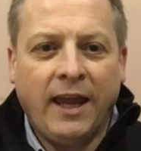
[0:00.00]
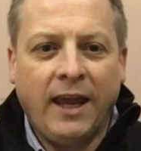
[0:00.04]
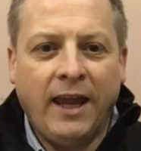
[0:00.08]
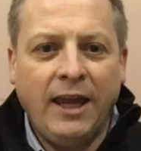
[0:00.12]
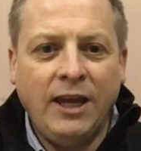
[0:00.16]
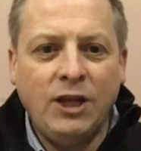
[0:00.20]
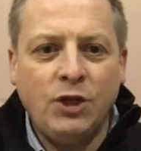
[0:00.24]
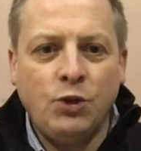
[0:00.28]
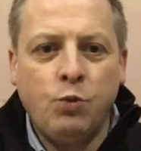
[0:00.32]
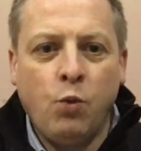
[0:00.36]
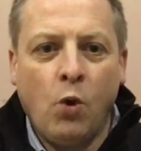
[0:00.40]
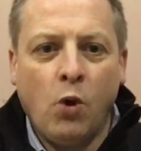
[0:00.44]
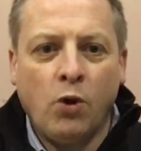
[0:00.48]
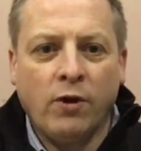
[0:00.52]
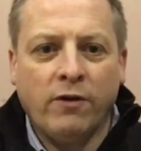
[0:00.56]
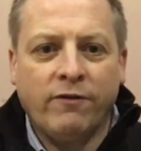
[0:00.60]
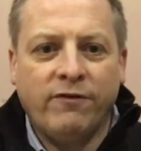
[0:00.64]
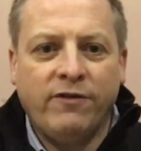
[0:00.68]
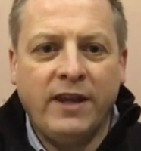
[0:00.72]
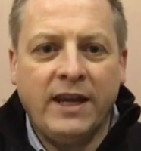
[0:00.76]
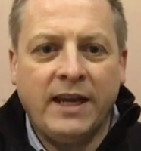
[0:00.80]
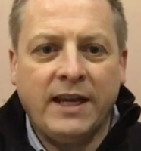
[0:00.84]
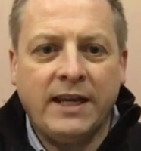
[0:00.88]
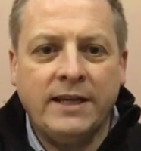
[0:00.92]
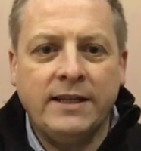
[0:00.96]
Each one
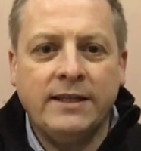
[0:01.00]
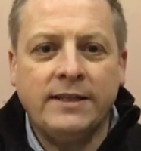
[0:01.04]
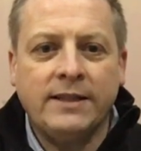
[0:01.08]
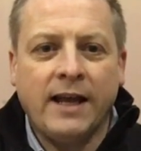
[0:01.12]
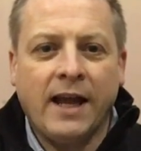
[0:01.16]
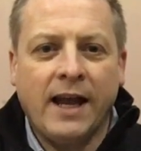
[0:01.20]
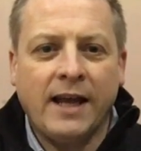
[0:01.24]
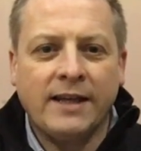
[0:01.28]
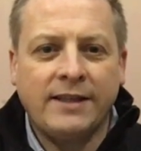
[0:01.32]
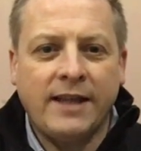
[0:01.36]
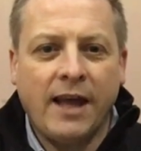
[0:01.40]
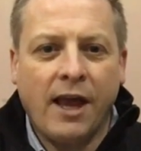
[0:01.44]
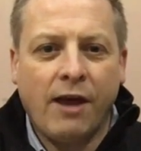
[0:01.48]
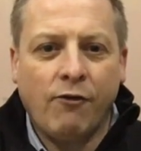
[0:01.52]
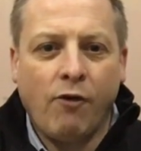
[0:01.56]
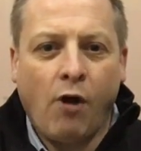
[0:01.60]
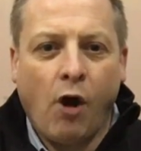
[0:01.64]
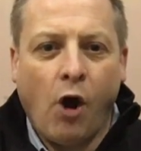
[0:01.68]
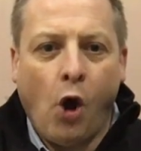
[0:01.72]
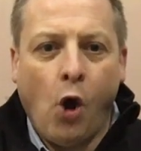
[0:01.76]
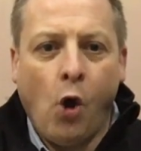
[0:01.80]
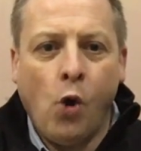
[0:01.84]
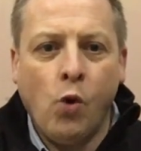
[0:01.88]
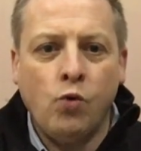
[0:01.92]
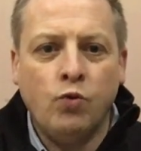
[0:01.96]
of these has their
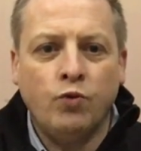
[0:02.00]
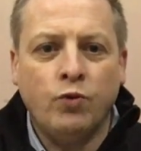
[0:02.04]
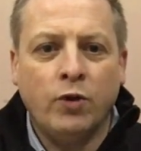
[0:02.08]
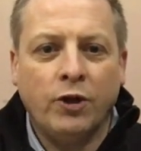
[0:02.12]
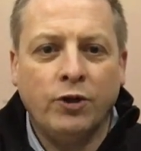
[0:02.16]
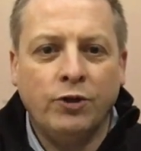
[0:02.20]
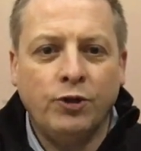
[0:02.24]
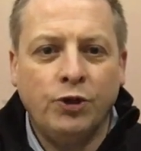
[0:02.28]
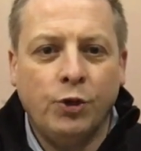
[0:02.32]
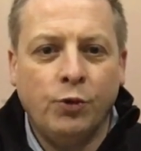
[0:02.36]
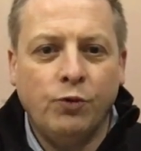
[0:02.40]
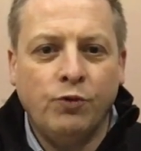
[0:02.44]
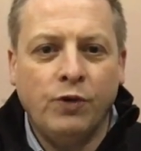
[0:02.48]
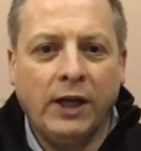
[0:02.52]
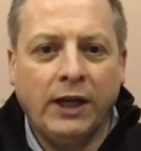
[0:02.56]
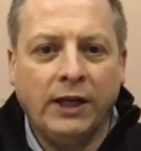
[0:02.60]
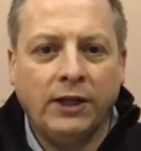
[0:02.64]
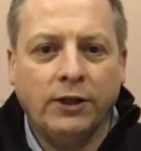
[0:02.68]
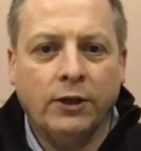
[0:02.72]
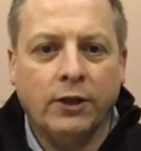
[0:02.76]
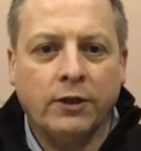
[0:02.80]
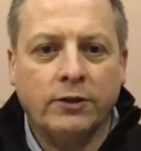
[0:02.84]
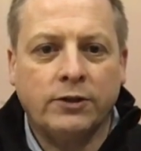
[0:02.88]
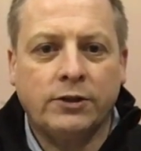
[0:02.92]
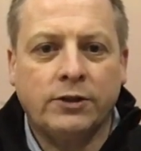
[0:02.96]
own
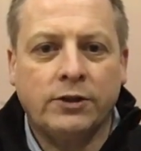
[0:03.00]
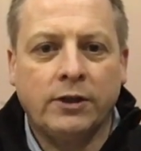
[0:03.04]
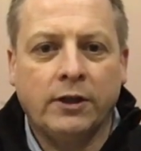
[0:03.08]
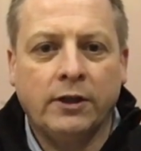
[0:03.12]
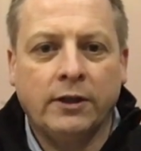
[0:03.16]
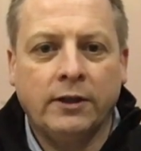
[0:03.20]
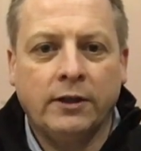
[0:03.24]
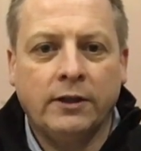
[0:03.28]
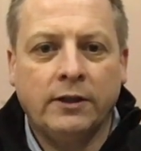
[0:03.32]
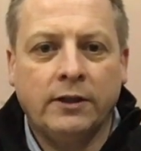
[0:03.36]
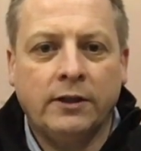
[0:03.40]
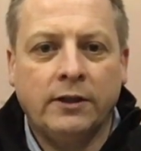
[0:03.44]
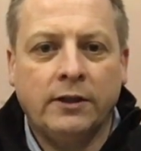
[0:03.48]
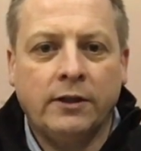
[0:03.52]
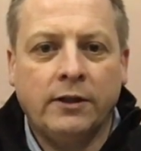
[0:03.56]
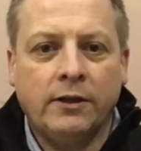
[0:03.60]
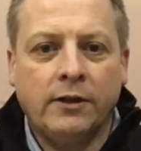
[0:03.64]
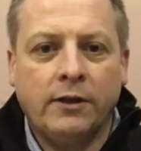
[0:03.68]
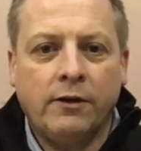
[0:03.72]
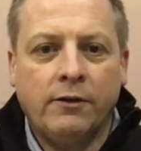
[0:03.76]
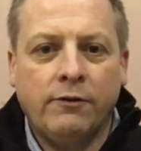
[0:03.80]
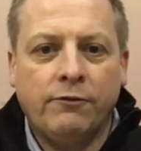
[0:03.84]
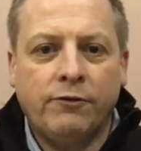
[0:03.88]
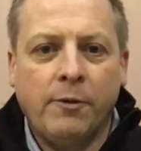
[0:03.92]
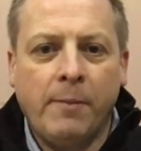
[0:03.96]
uniqueness,
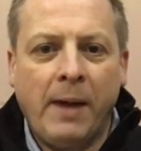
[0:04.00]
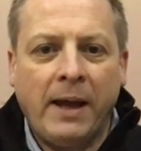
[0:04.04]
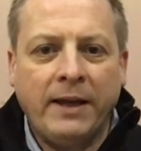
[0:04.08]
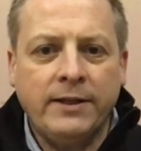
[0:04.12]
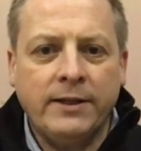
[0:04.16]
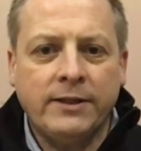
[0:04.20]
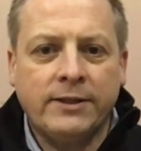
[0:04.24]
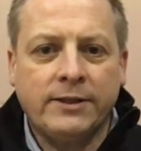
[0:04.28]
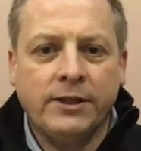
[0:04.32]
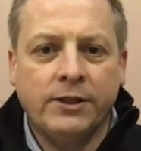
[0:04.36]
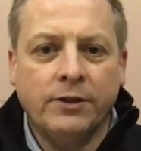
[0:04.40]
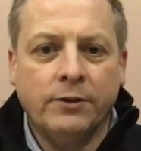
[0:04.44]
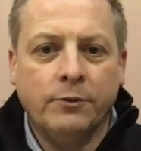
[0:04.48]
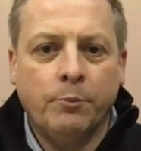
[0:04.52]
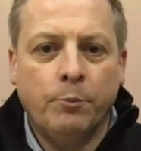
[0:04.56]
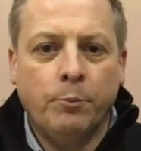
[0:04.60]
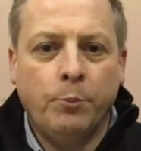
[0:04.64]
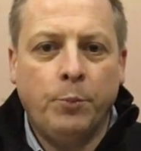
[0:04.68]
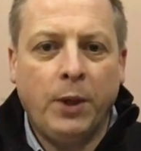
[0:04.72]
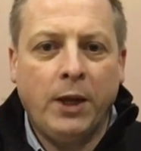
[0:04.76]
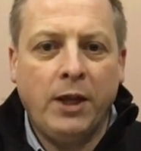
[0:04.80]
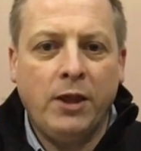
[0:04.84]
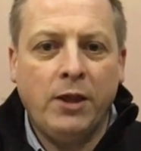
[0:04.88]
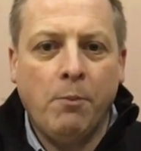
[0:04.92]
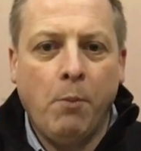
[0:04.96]
from Andersen
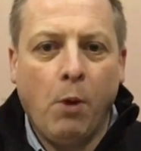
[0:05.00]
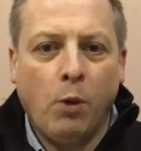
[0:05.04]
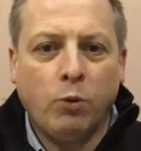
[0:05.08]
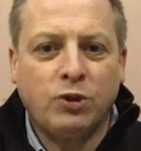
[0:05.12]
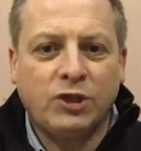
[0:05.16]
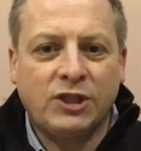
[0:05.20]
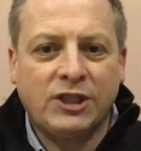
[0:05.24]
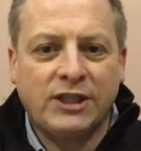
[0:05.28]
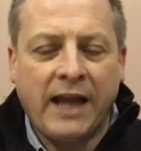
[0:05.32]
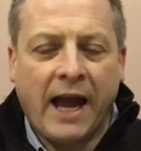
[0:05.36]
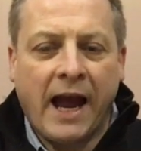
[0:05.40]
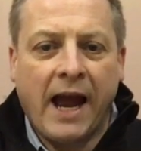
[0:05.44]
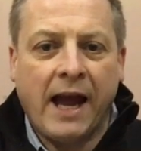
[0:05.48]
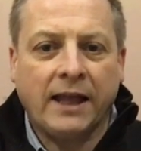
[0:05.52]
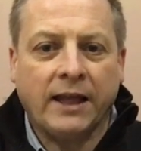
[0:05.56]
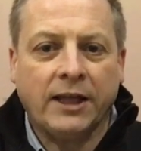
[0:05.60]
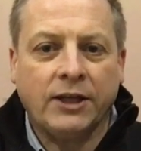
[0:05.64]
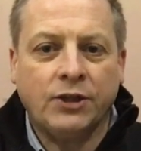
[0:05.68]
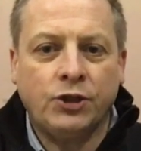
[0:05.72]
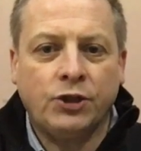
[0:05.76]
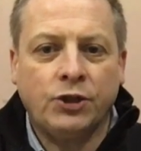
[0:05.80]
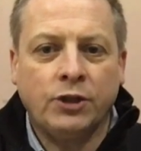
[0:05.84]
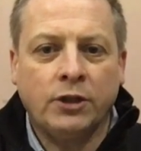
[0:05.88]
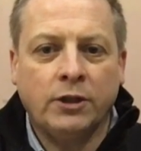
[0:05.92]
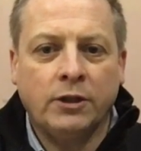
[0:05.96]
being the most
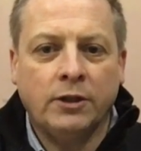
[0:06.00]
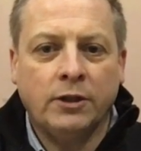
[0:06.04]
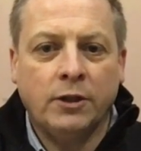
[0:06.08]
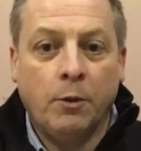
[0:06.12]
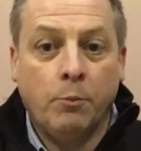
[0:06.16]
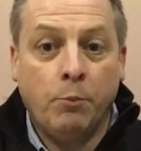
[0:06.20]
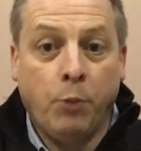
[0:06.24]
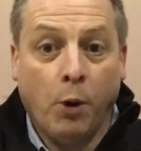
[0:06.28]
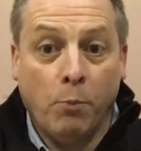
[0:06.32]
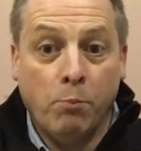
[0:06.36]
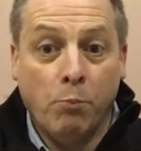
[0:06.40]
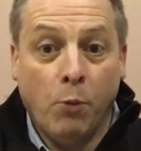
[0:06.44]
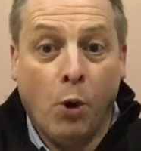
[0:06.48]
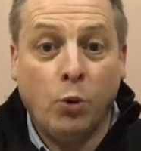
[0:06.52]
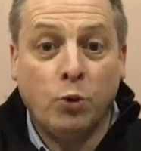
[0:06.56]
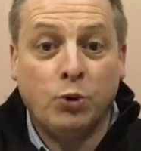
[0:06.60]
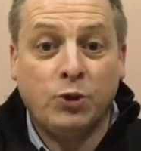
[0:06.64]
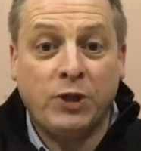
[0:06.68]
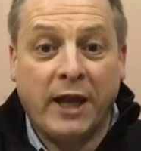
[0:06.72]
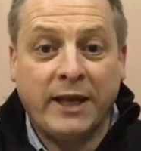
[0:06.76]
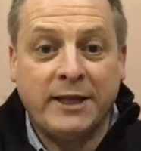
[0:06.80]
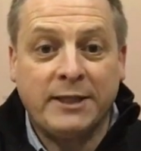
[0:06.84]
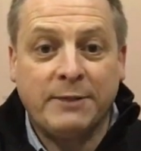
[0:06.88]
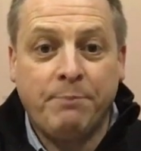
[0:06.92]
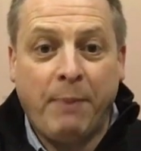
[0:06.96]
stylish but
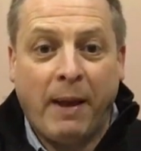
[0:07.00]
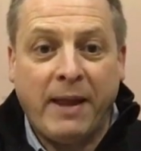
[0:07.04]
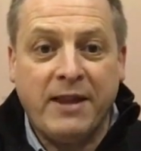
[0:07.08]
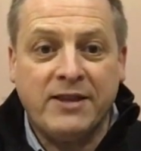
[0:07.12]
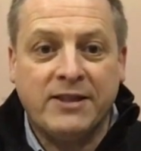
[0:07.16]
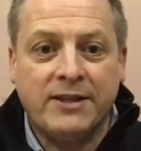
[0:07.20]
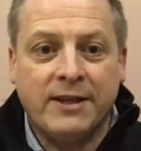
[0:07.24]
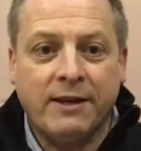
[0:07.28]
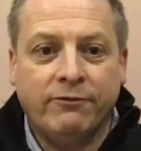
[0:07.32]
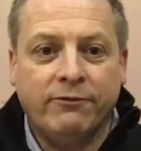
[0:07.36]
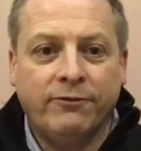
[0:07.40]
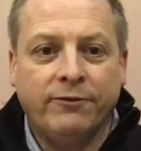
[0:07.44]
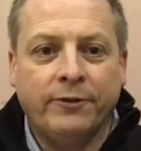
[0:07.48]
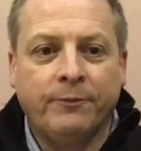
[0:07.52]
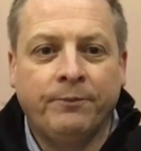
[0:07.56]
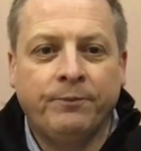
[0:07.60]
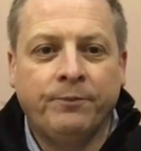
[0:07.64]
most expensive,